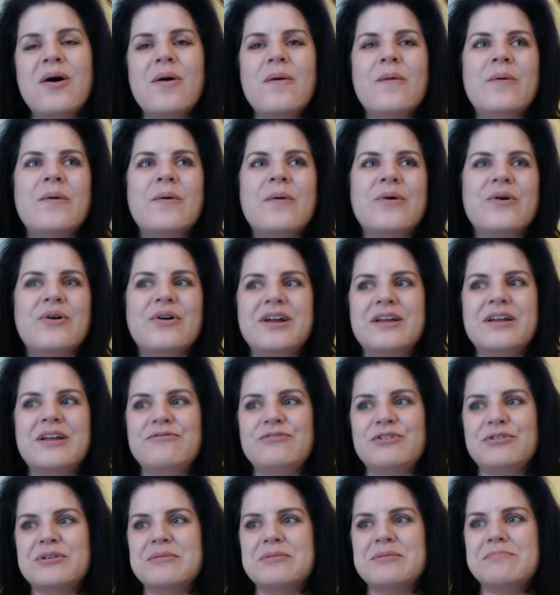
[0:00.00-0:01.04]
or
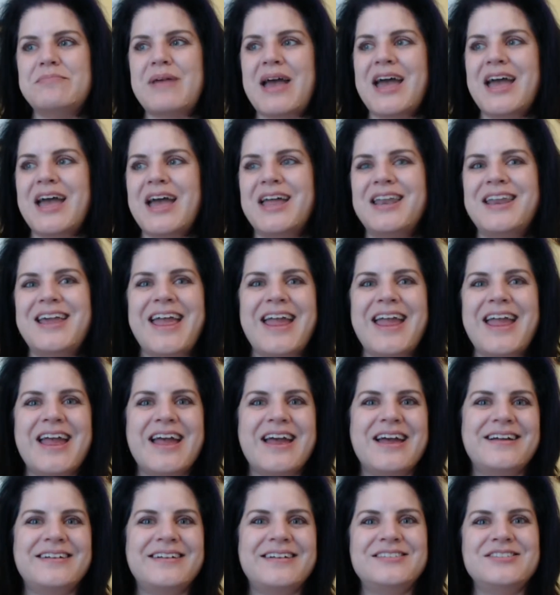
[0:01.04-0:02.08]
if you're in bed
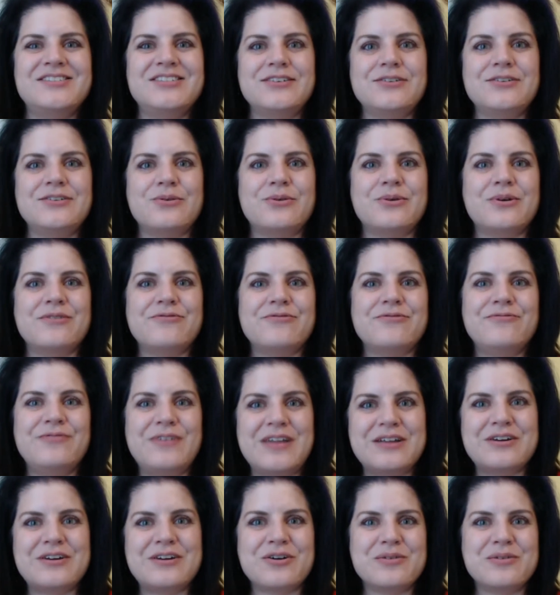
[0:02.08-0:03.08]
and your feet